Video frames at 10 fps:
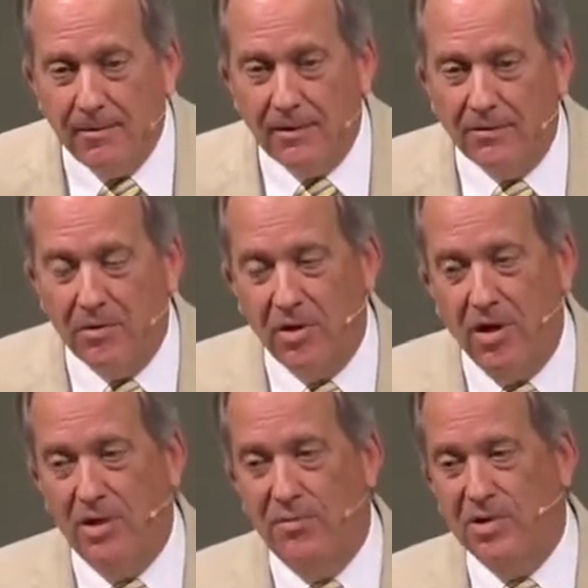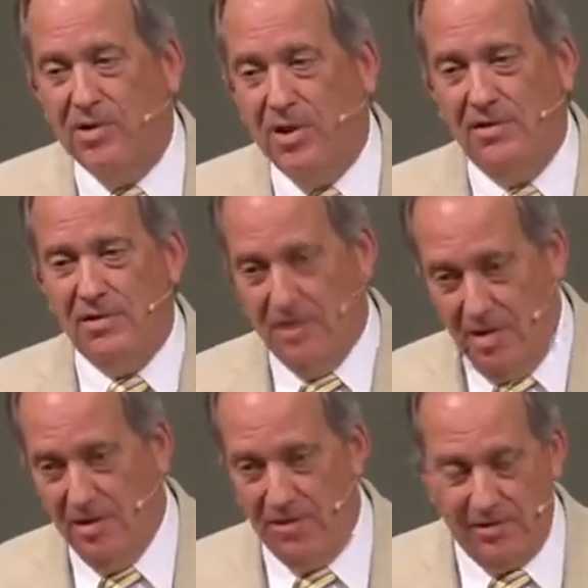And so God rejected
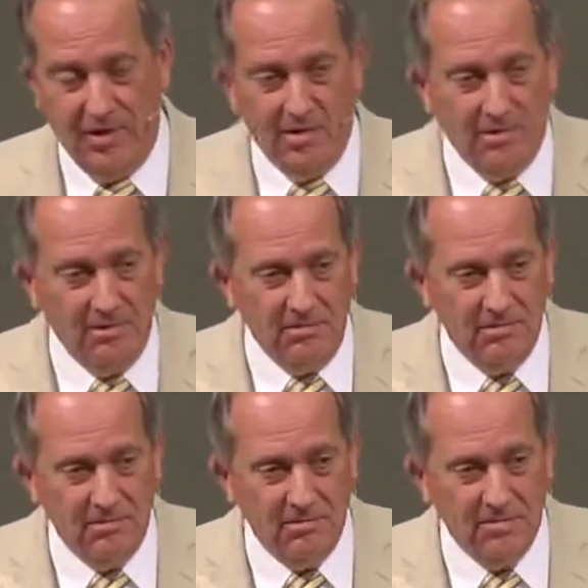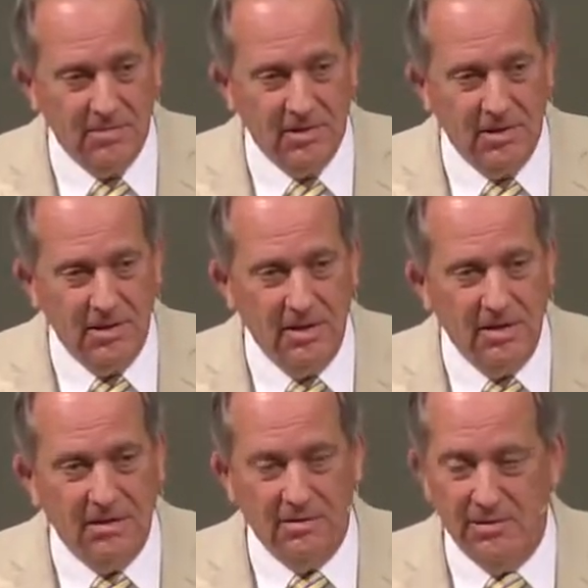King Saul
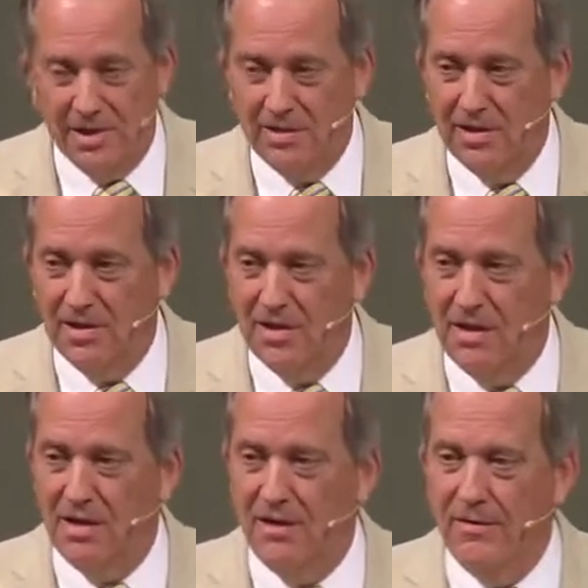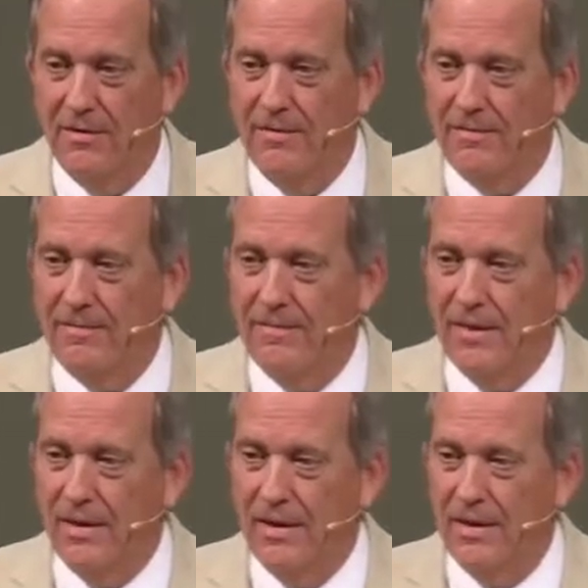right then and there.
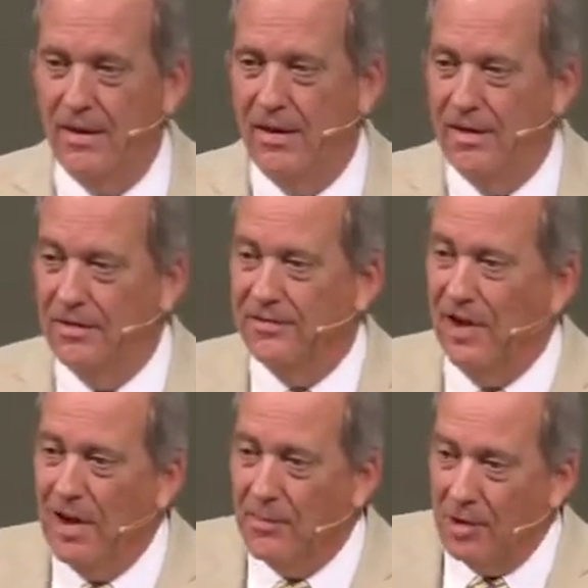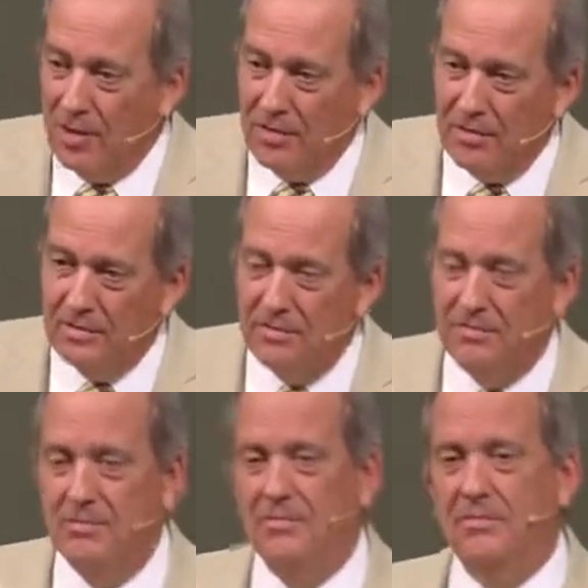And Samuel
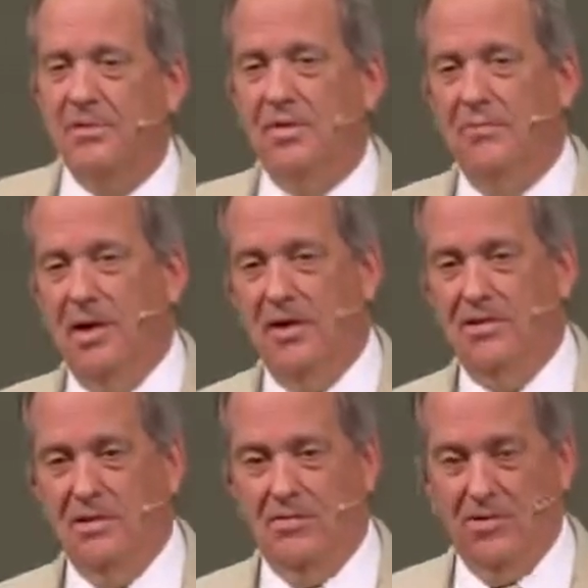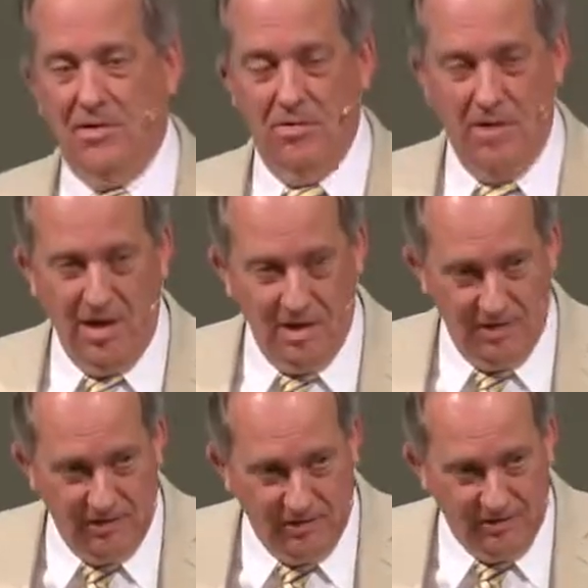took matters into his own
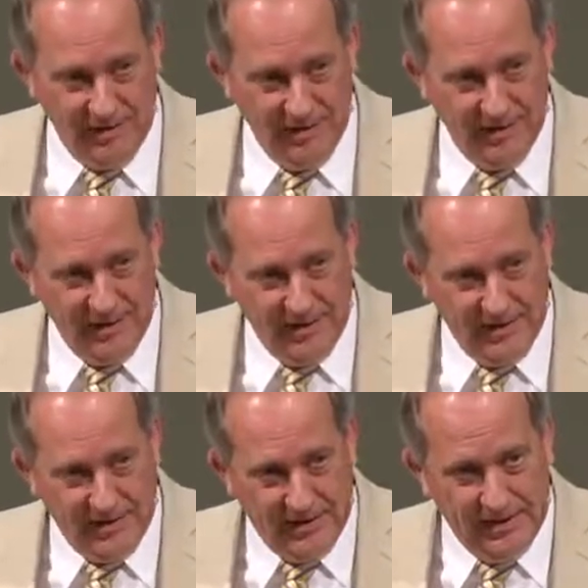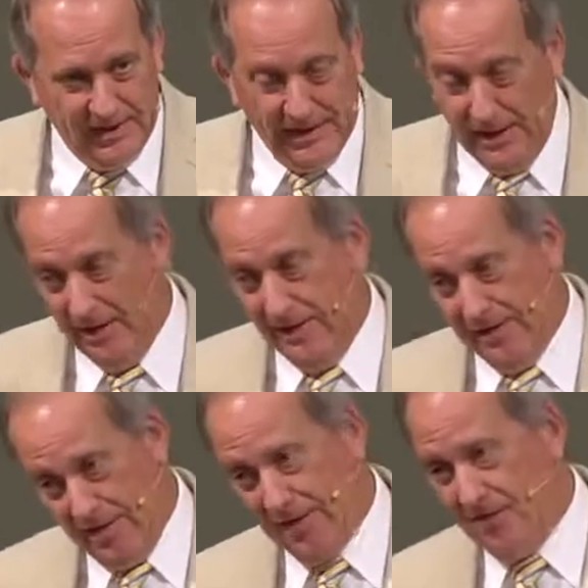hands. And the
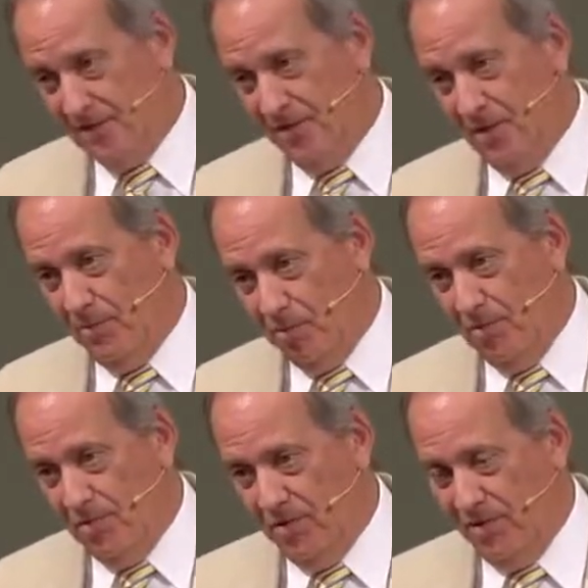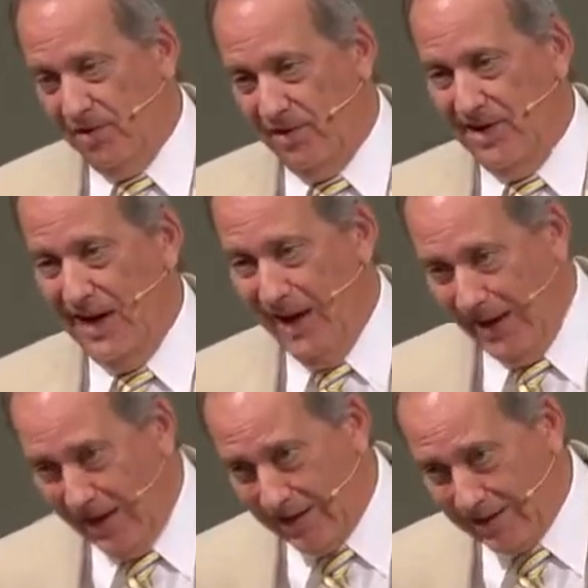text is very brutal. It says he
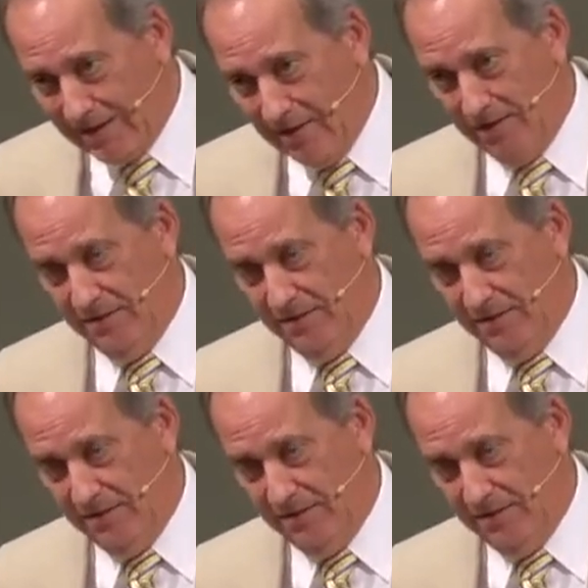hacked